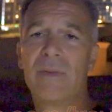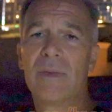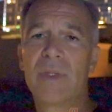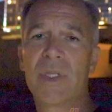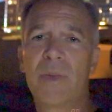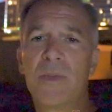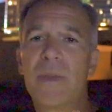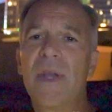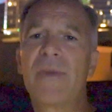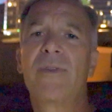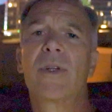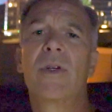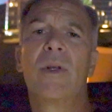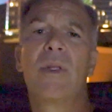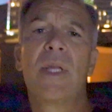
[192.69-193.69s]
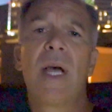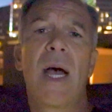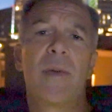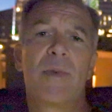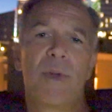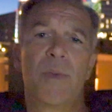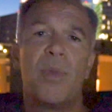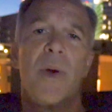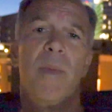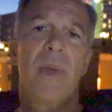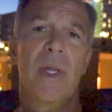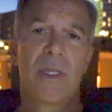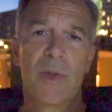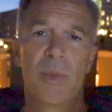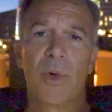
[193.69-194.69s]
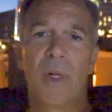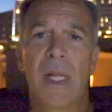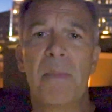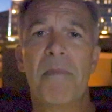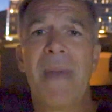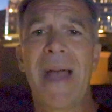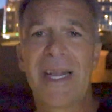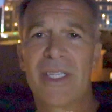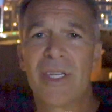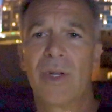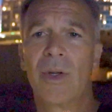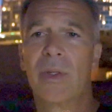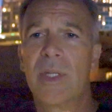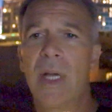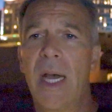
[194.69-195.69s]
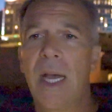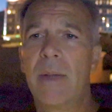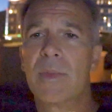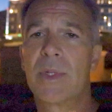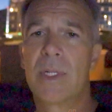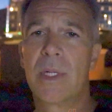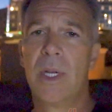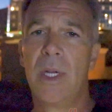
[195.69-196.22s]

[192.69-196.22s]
some difficult times and put me in some really magical times.